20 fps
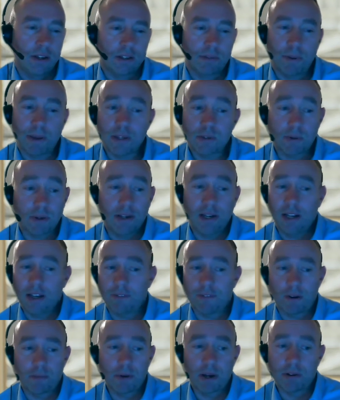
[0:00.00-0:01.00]
Depends where you
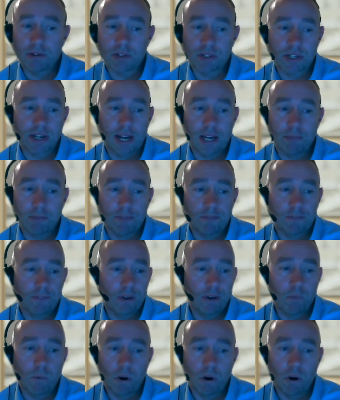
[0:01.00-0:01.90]
live. I mean, I'll just name a few.